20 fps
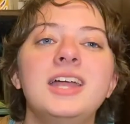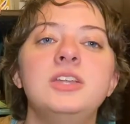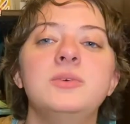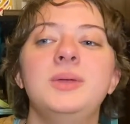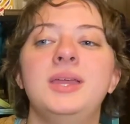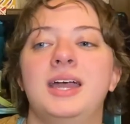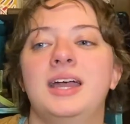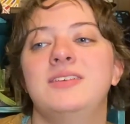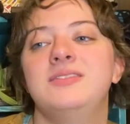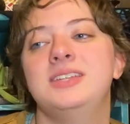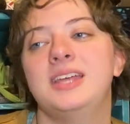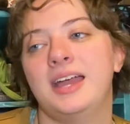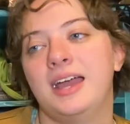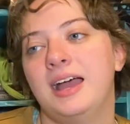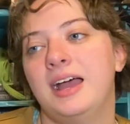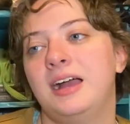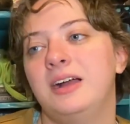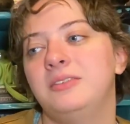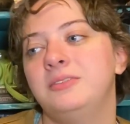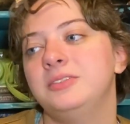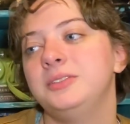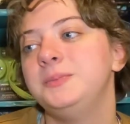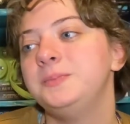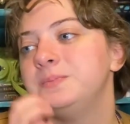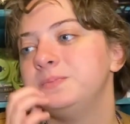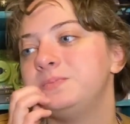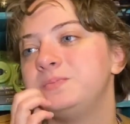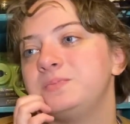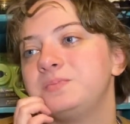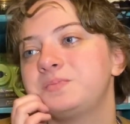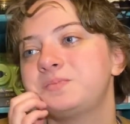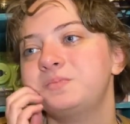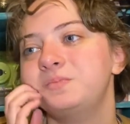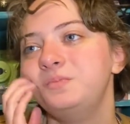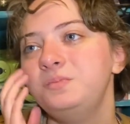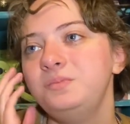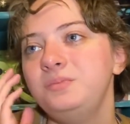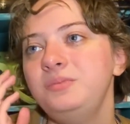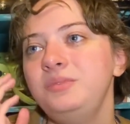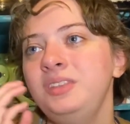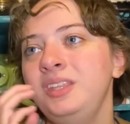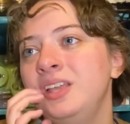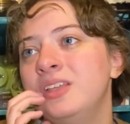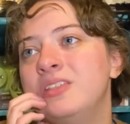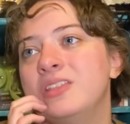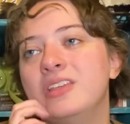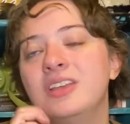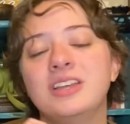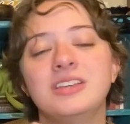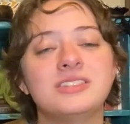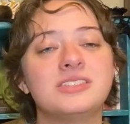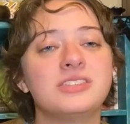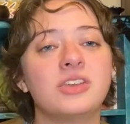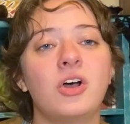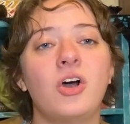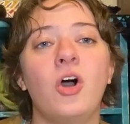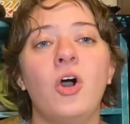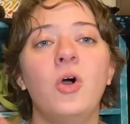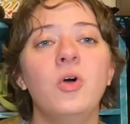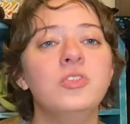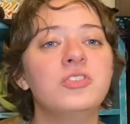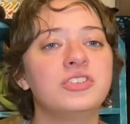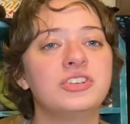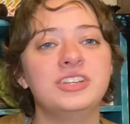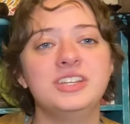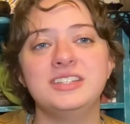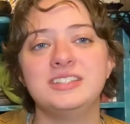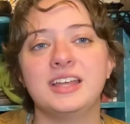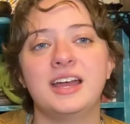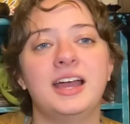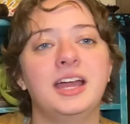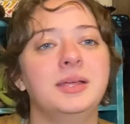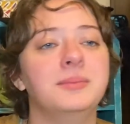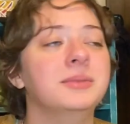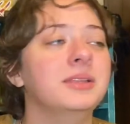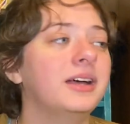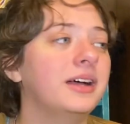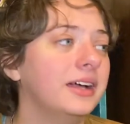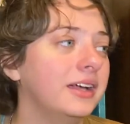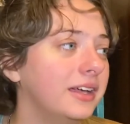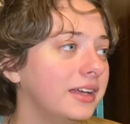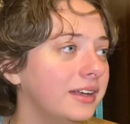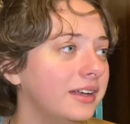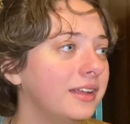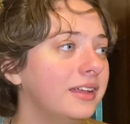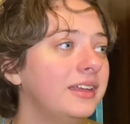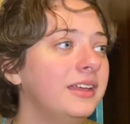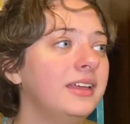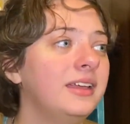do we have to have this alternate timeline